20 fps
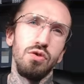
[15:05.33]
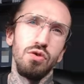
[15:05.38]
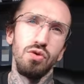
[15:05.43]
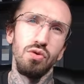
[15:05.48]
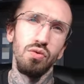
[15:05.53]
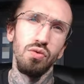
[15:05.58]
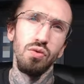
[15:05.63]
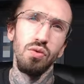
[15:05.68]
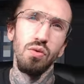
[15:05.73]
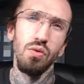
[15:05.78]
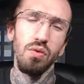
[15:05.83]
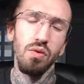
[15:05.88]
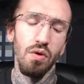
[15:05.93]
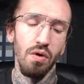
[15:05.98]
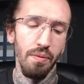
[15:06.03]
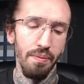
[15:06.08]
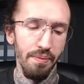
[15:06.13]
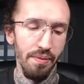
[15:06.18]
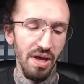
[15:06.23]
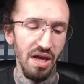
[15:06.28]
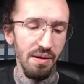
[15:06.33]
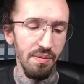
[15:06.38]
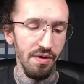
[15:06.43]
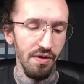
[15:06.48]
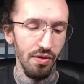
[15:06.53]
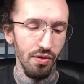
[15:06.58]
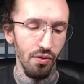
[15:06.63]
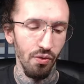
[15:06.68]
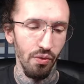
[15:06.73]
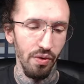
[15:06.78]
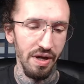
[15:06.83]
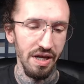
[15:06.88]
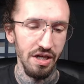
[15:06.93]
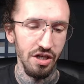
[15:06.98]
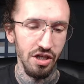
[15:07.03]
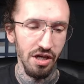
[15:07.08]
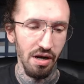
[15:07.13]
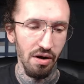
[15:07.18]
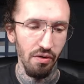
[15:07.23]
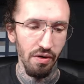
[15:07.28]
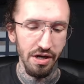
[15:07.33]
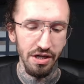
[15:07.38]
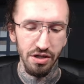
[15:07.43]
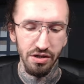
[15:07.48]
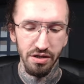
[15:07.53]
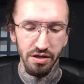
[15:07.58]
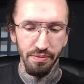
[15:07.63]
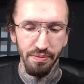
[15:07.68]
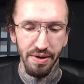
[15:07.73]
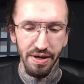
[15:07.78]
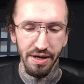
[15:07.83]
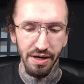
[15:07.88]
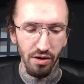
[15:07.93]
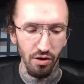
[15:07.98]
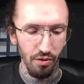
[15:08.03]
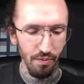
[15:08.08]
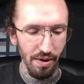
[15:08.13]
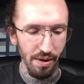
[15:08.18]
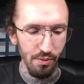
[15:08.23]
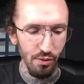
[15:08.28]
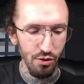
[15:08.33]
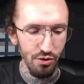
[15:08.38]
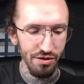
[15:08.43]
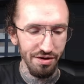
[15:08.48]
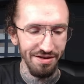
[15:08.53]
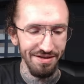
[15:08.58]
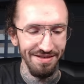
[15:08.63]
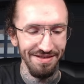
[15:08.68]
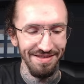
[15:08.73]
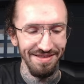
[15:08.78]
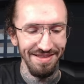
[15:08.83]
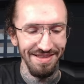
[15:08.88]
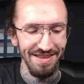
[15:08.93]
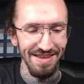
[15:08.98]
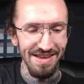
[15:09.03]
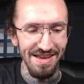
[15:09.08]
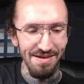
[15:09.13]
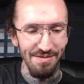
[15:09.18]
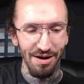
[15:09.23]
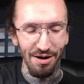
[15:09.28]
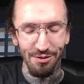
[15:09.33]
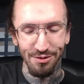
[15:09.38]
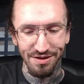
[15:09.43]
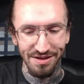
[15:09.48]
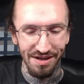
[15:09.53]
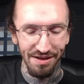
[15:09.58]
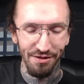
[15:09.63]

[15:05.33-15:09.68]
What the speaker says: or maybe three generation, depending on my mood. But I would say